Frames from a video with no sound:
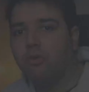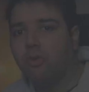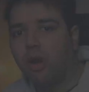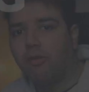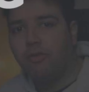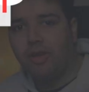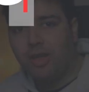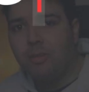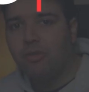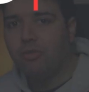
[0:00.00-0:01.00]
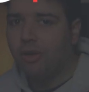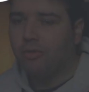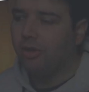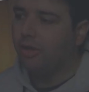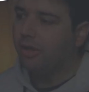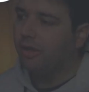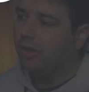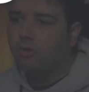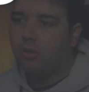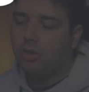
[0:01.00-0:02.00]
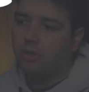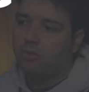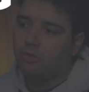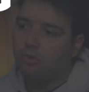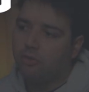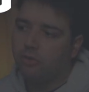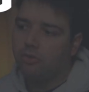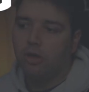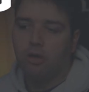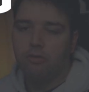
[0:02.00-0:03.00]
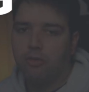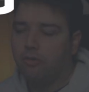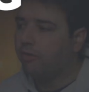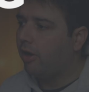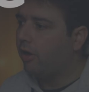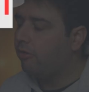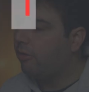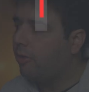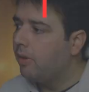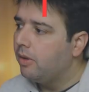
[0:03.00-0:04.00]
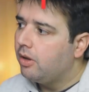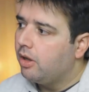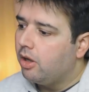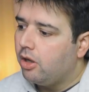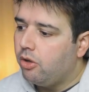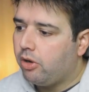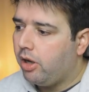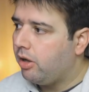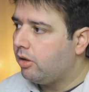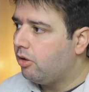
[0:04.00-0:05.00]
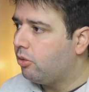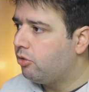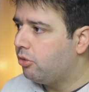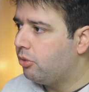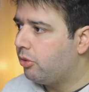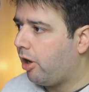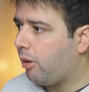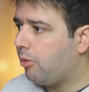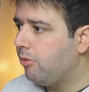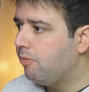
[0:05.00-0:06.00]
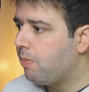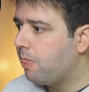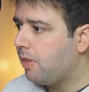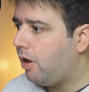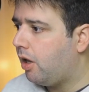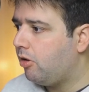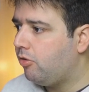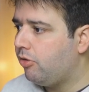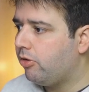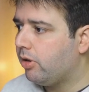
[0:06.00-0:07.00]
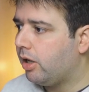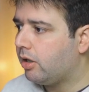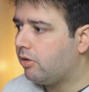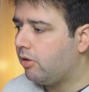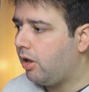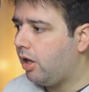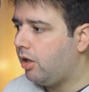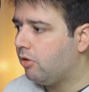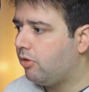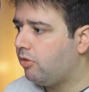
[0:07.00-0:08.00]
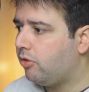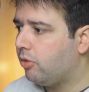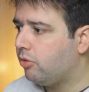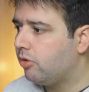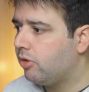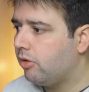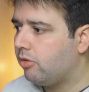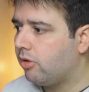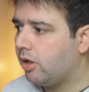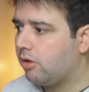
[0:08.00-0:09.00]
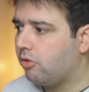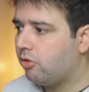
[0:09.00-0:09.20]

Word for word: orthographic image rendering. So in this new version of D5, you can go to camera and if you select any of these views, let's select